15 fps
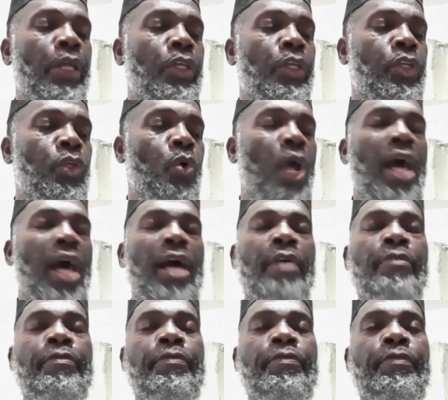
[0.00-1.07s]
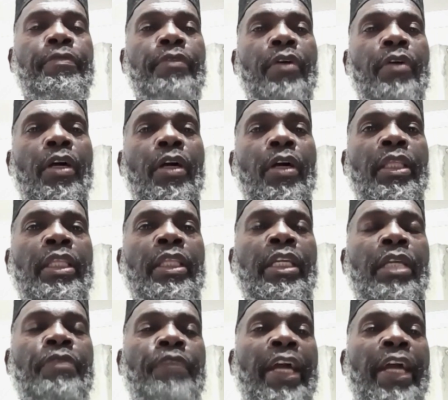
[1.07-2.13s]
you have
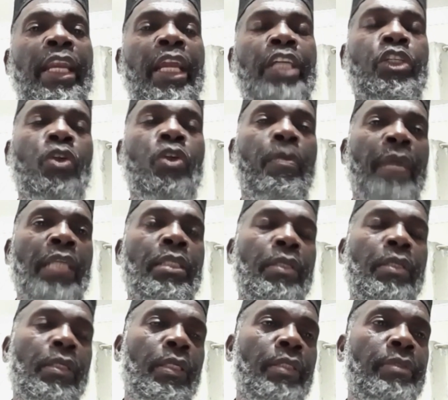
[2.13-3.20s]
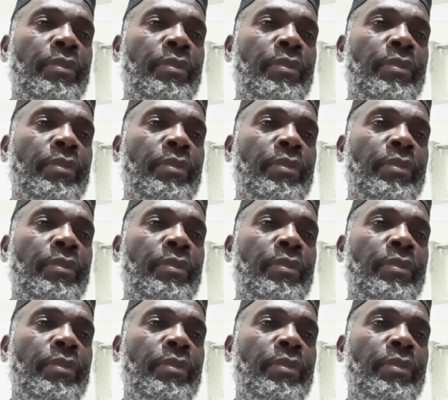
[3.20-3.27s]
the financial muscle,